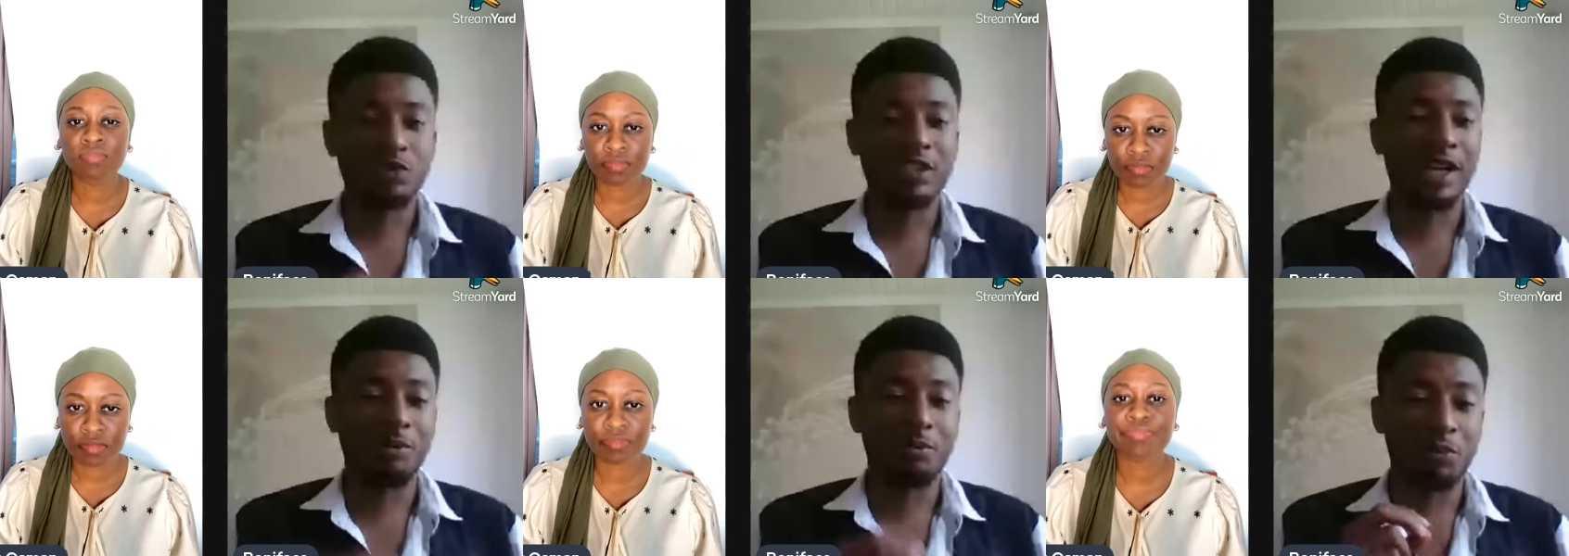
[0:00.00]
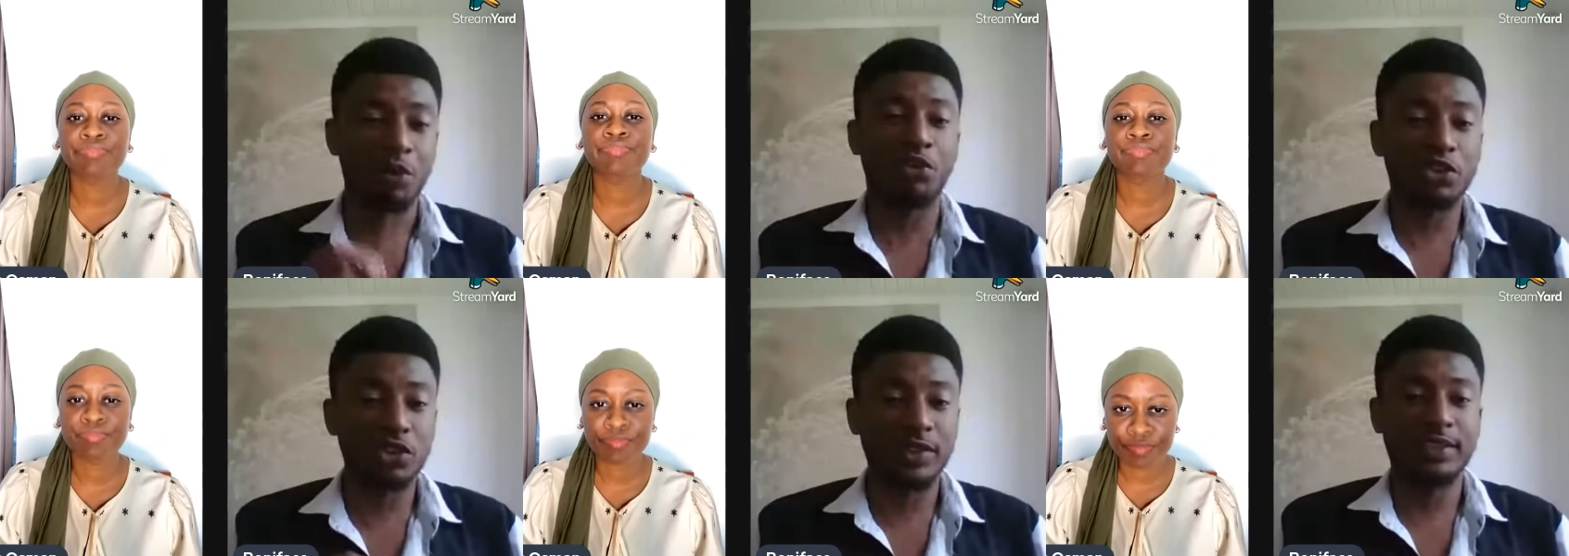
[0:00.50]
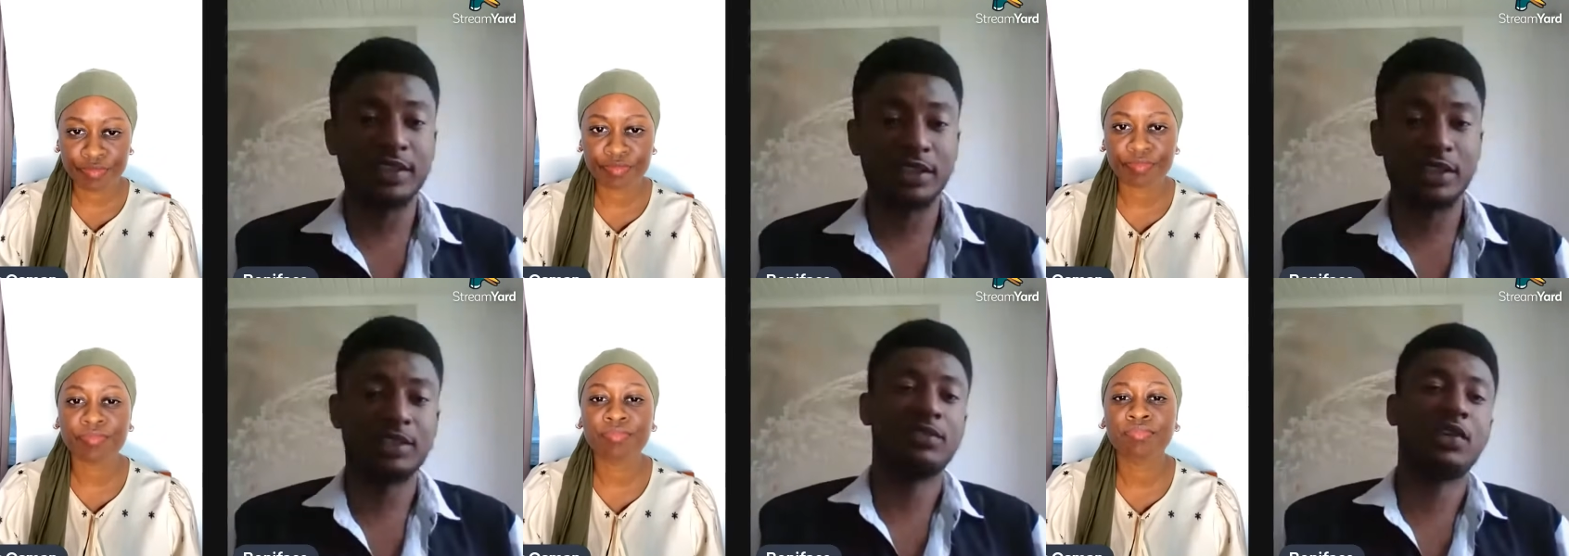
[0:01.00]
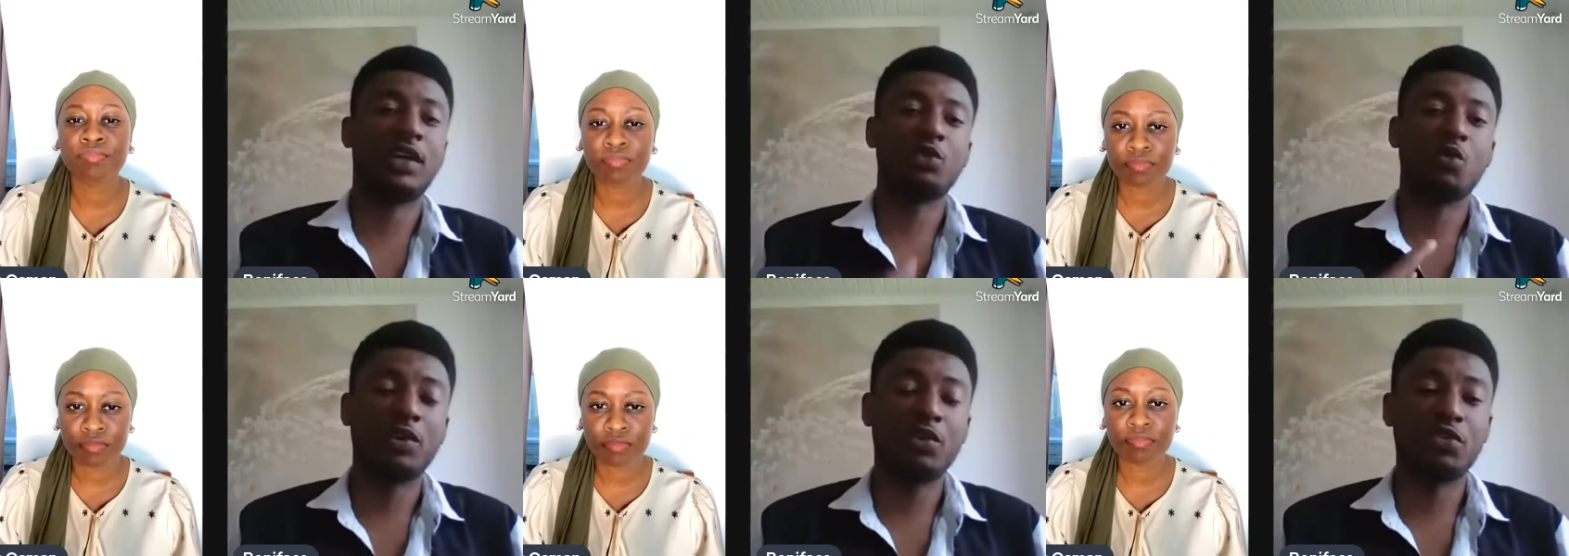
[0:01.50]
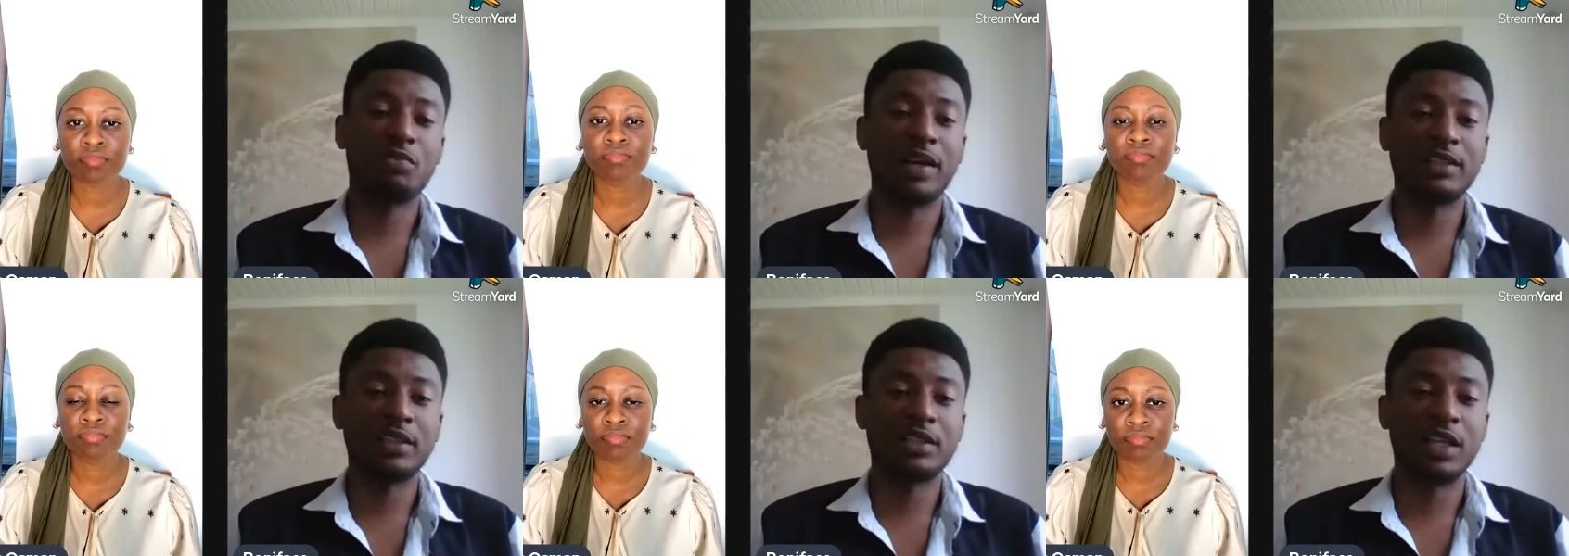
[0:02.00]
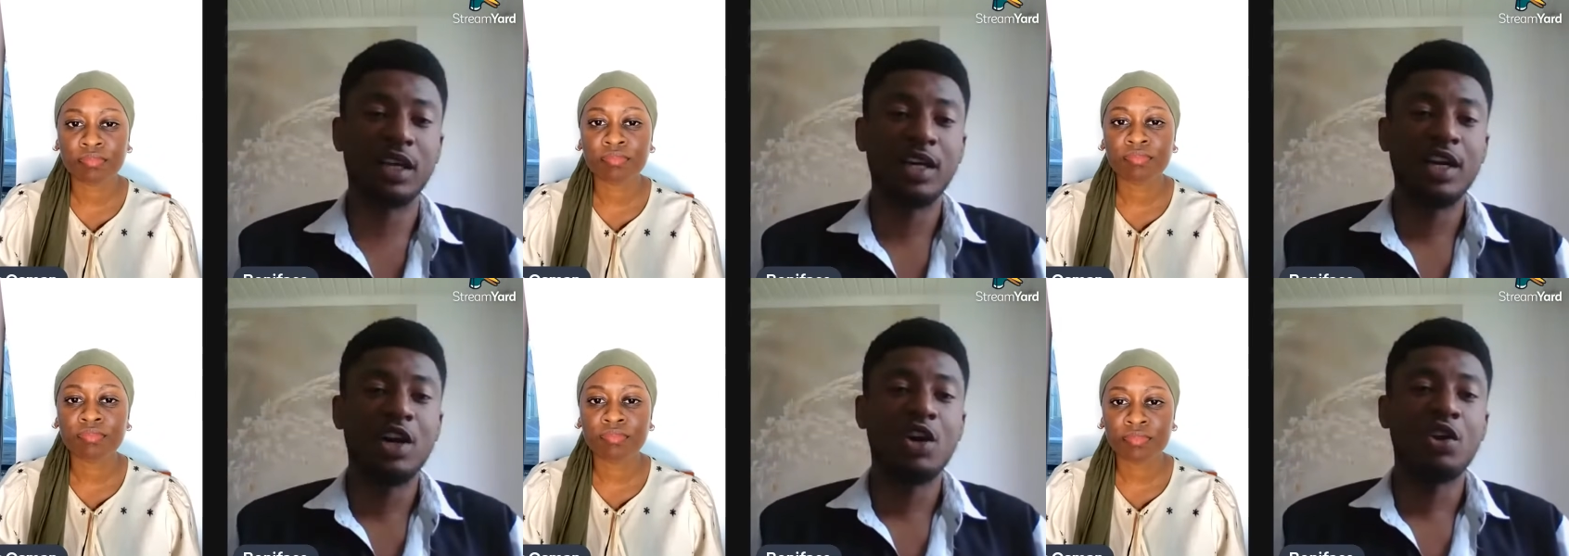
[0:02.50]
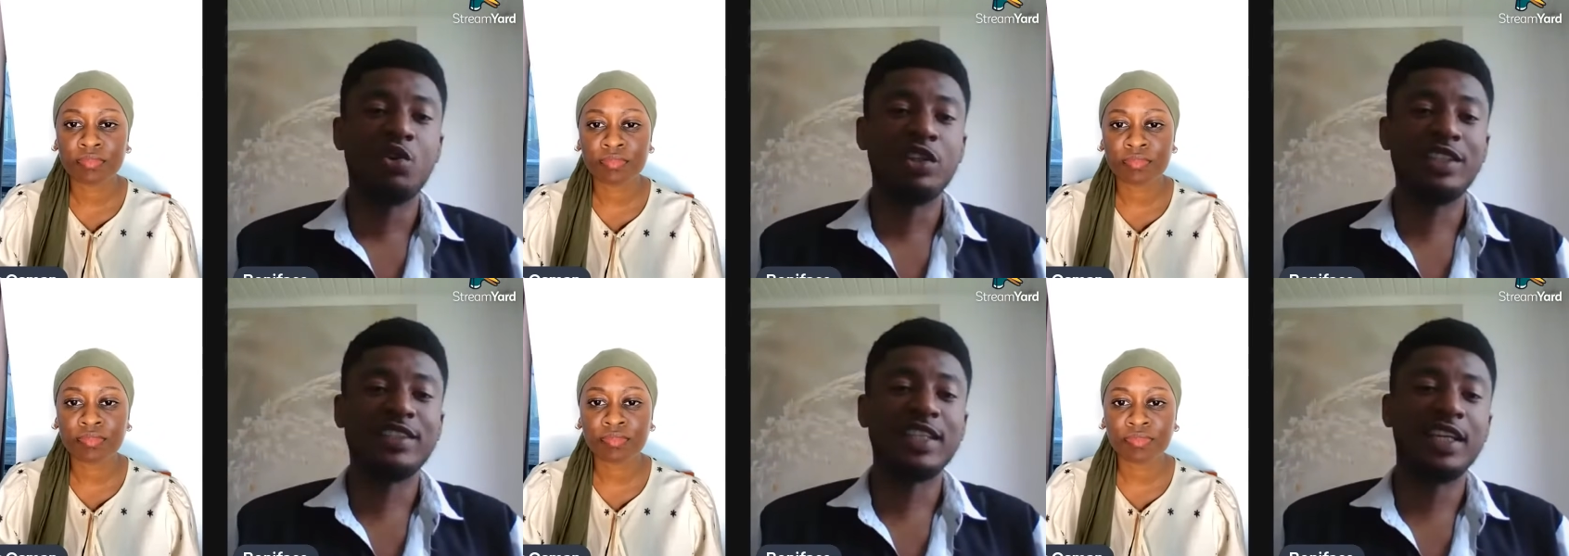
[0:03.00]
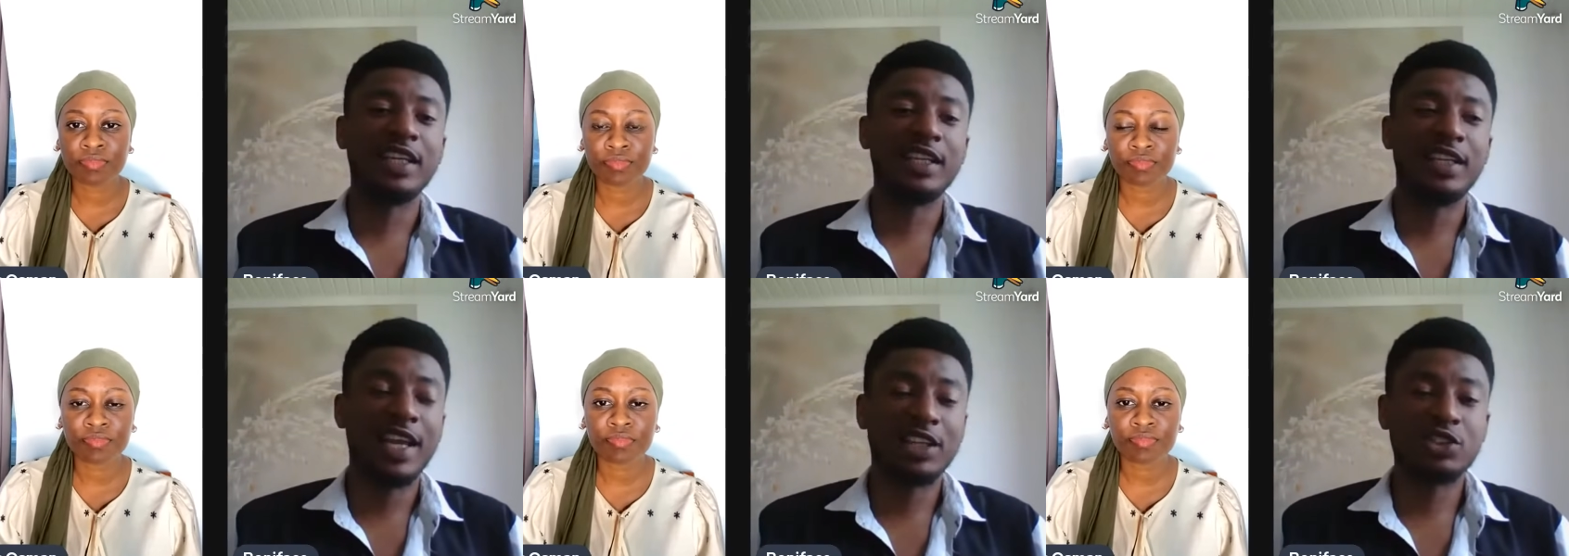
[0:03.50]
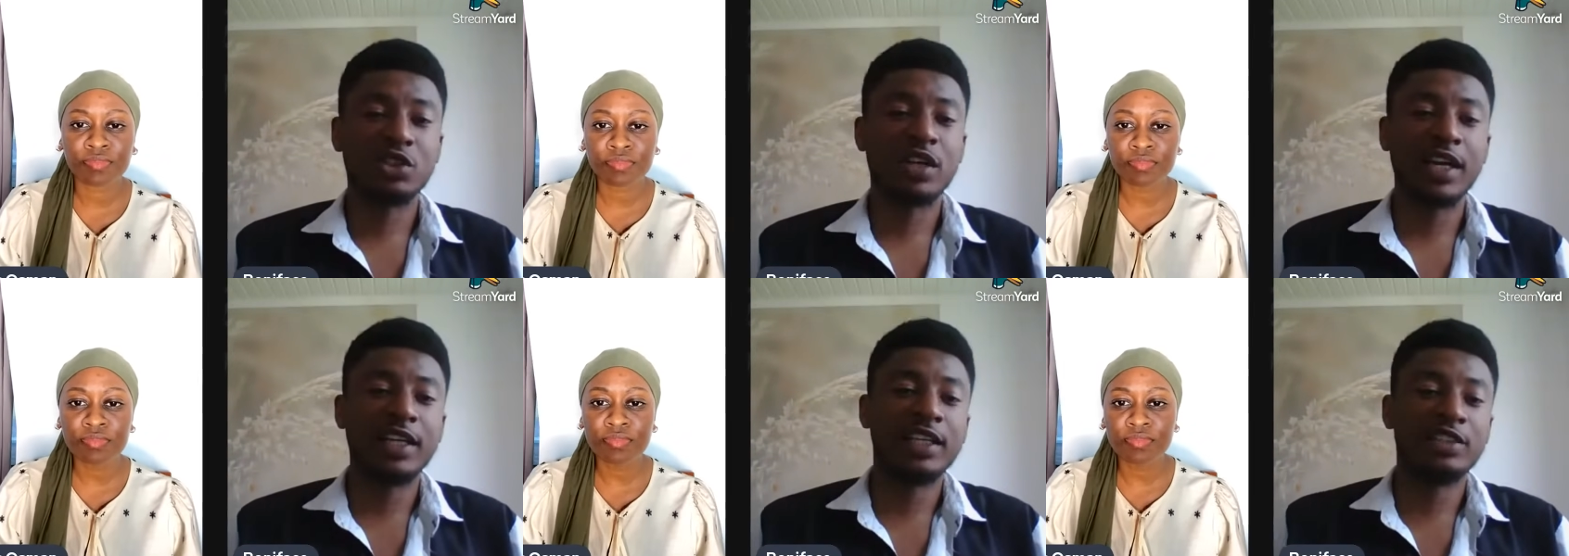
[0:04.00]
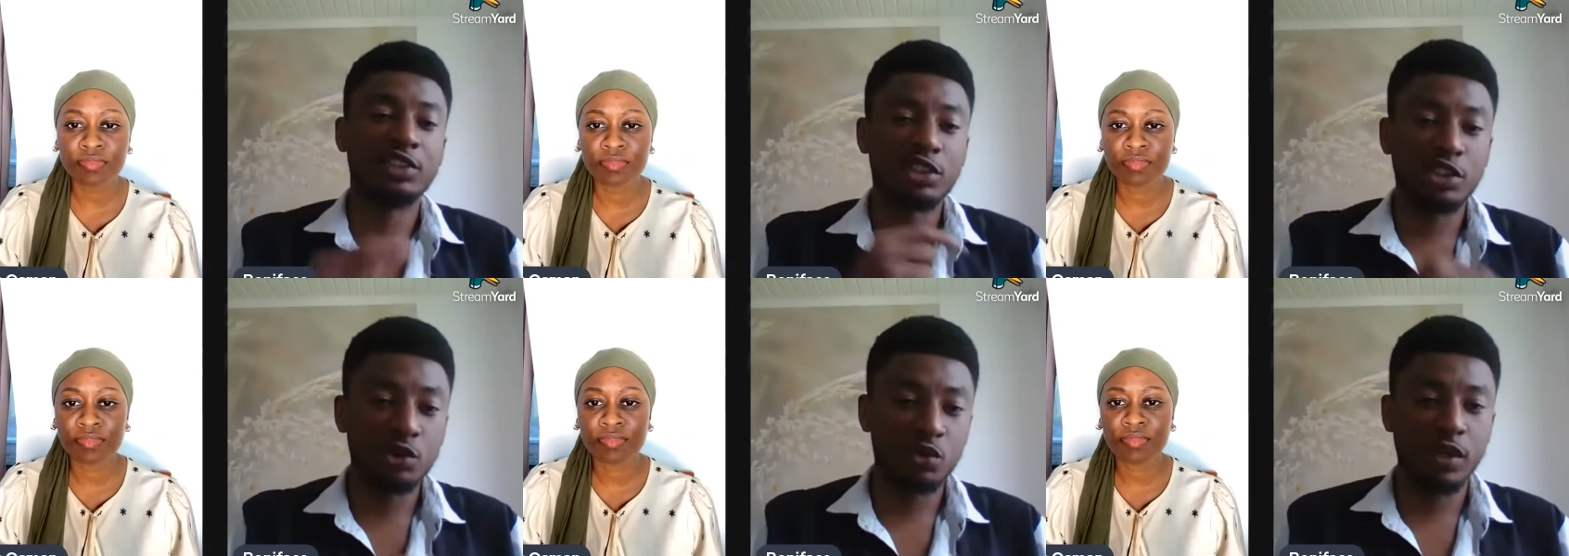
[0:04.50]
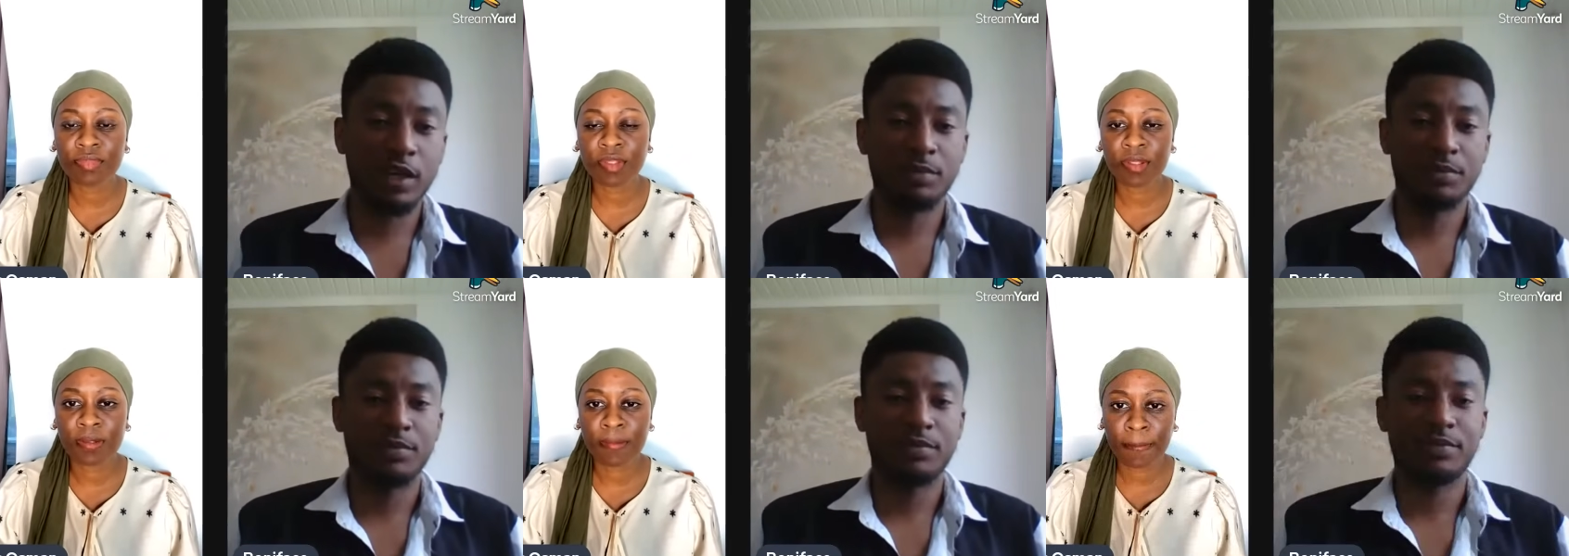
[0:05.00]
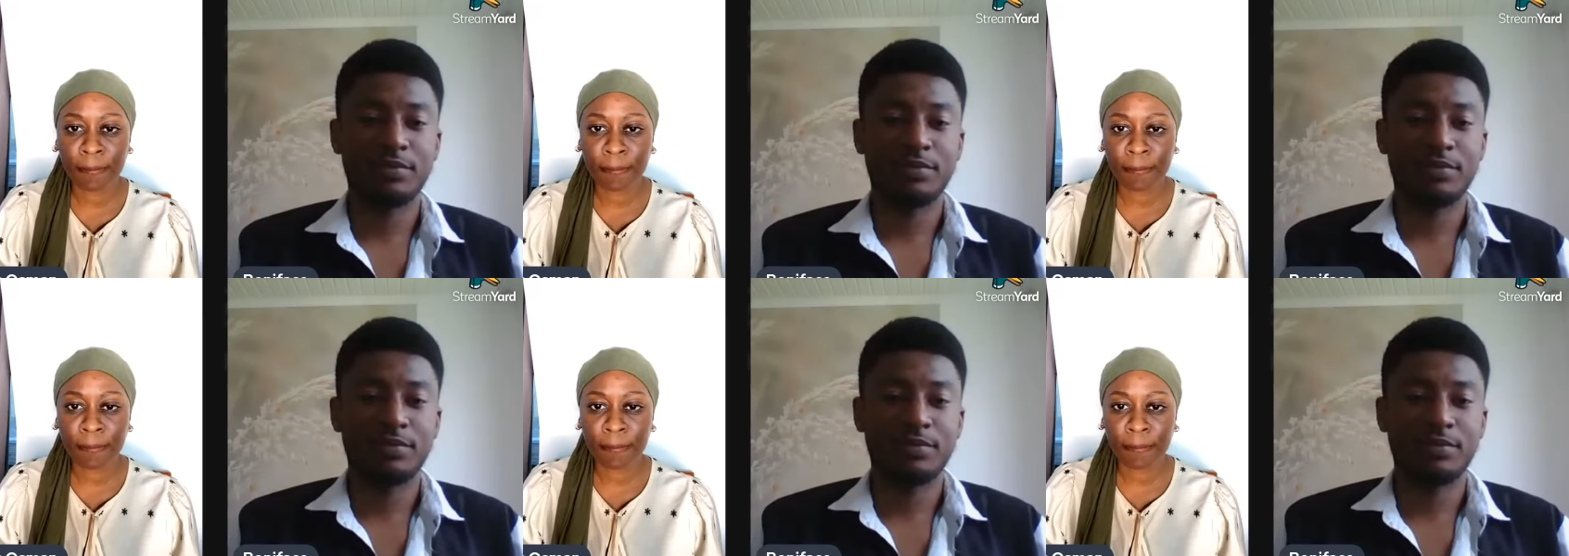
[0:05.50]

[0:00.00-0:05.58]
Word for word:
Speaker 1: They are professional teachers. In fact, one of my teacher is a lecturer in TUM.